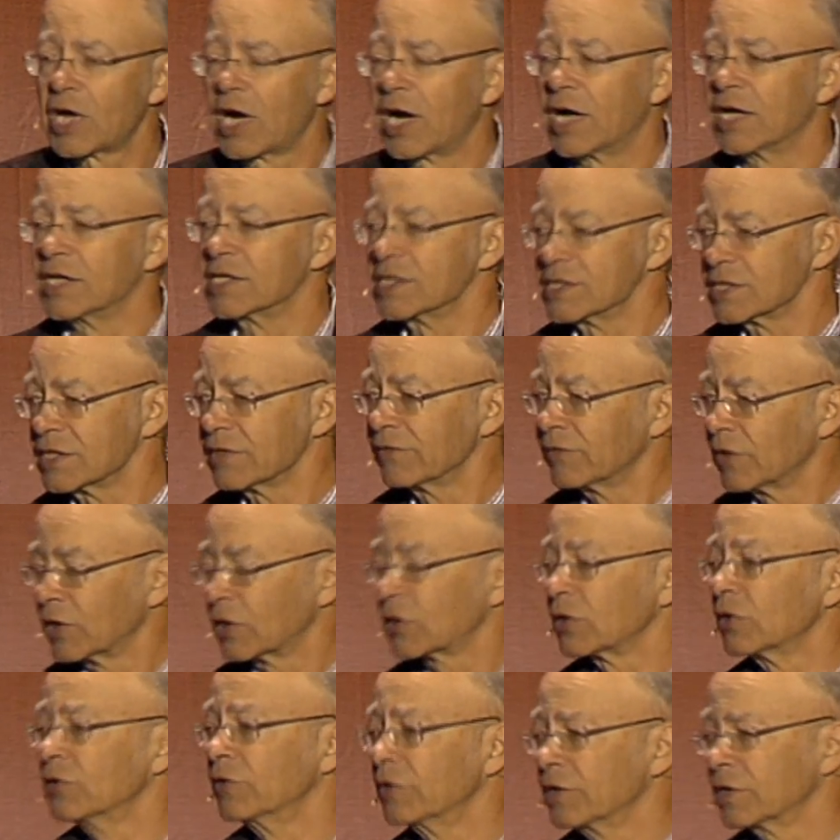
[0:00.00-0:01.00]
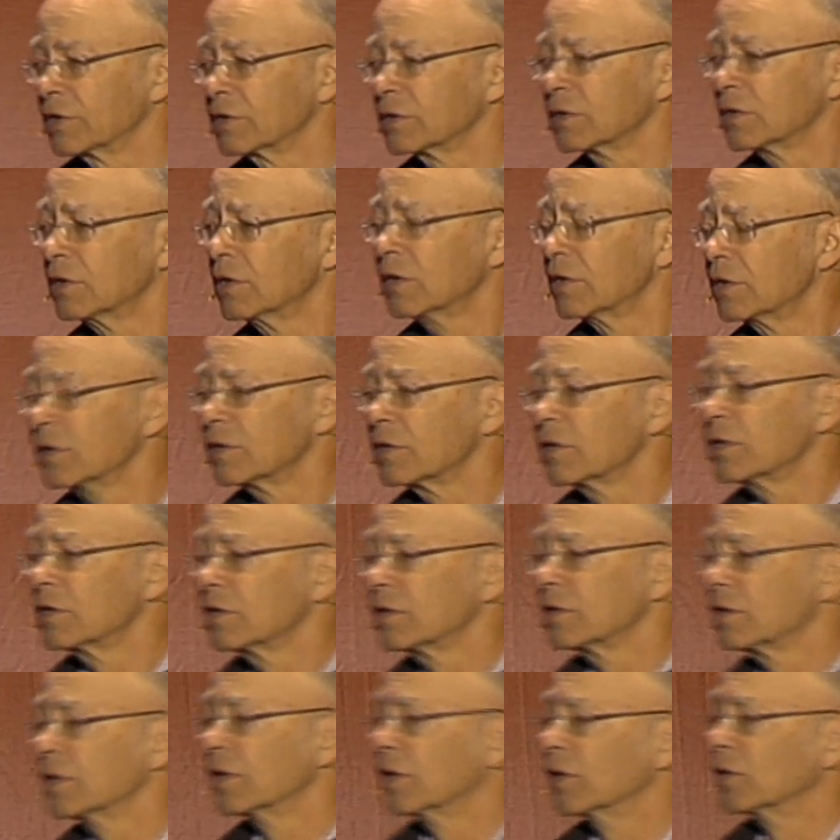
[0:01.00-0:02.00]
kinds, even including
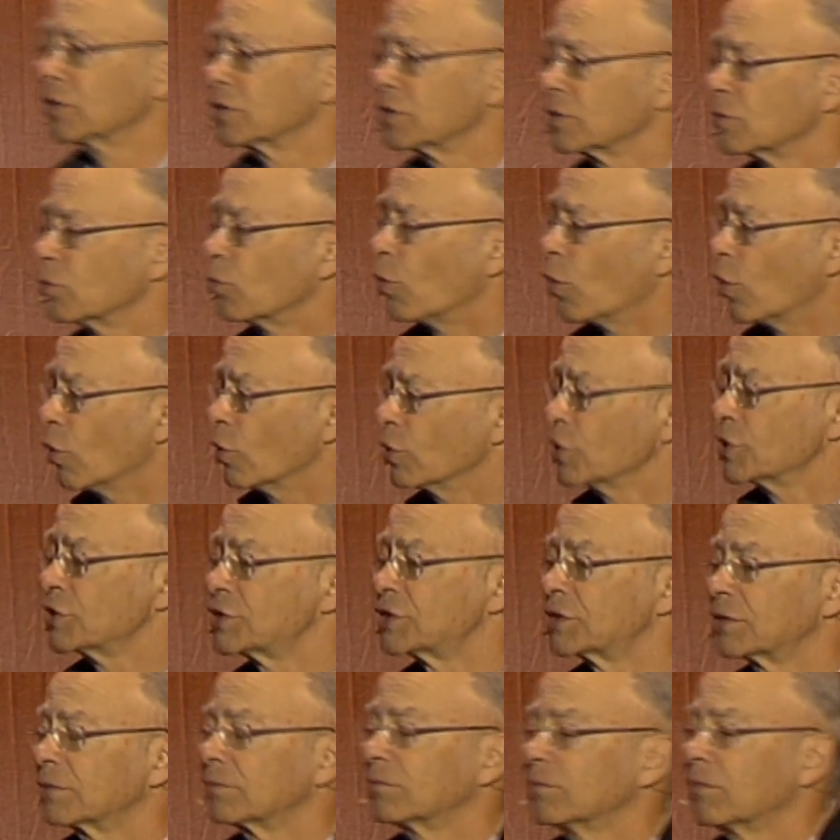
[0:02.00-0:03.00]
the wars